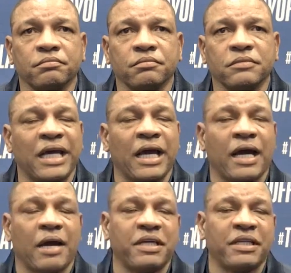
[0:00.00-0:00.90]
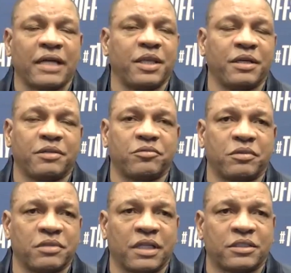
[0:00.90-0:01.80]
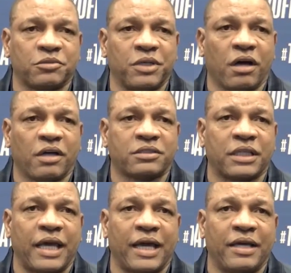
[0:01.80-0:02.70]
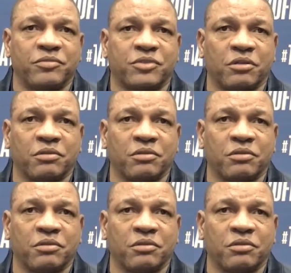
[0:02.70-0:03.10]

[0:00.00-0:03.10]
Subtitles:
Yeah, I mean, I think, listen, we lost the game. So